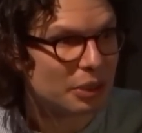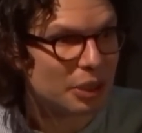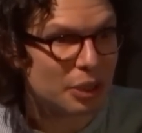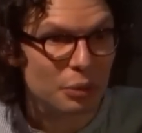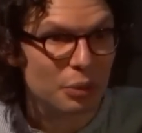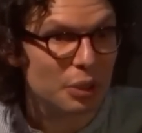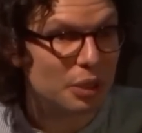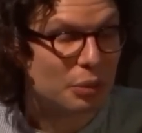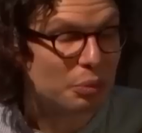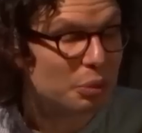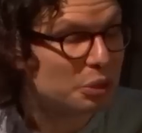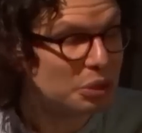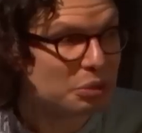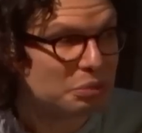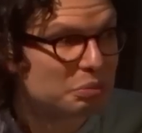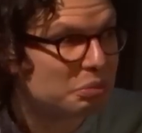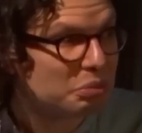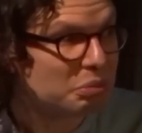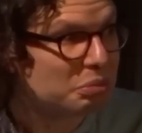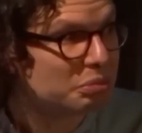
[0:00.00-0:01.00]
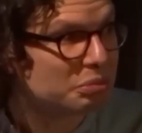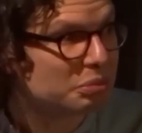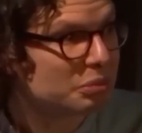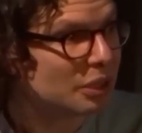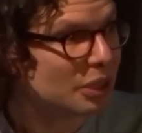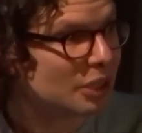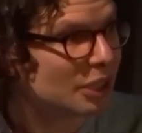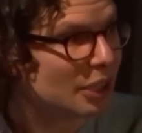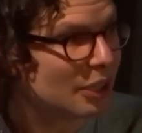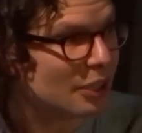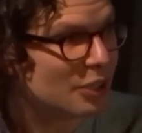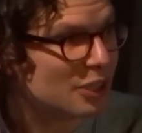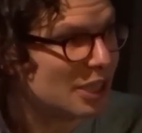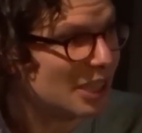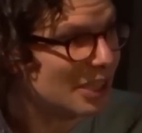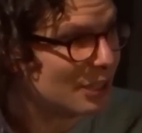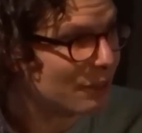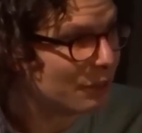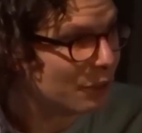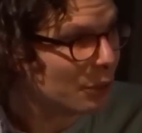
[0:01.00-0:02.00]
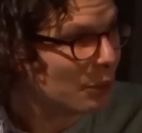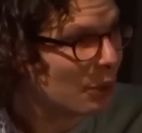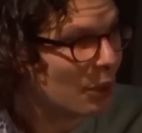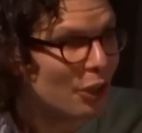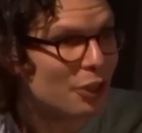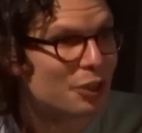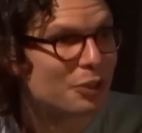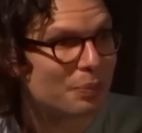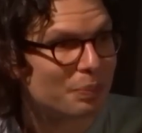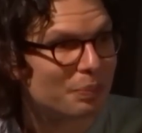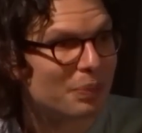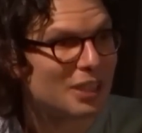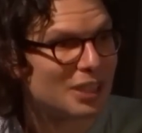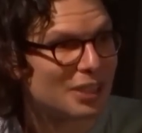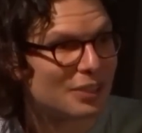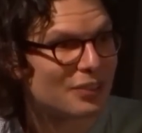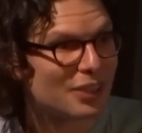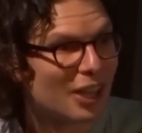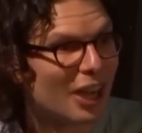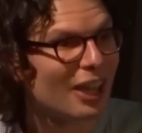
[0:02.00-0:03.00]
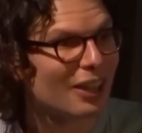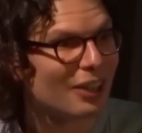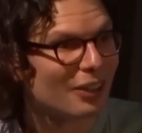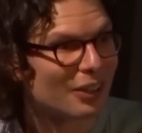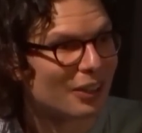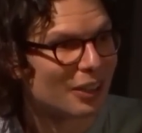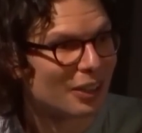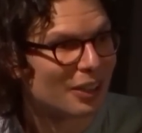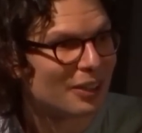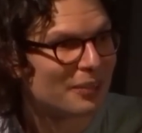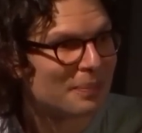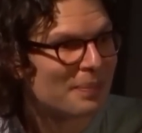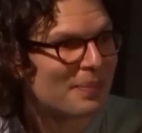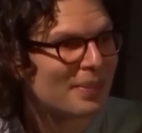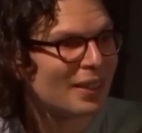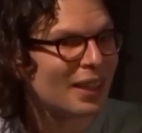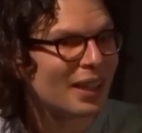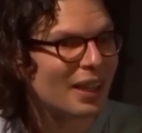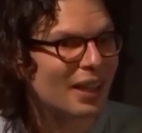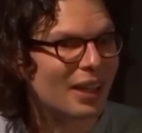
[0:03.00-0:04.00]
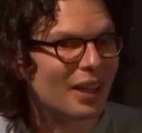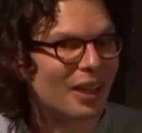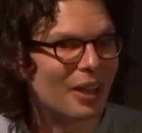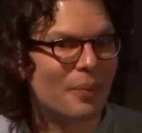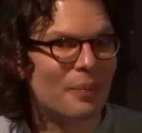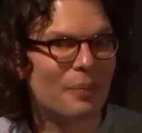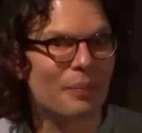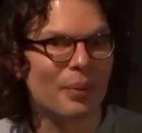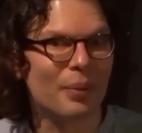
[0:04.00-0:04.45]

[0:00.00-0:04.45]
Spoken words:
It wouldn't, you know, there's a few odd bits of dialogue. Yeah.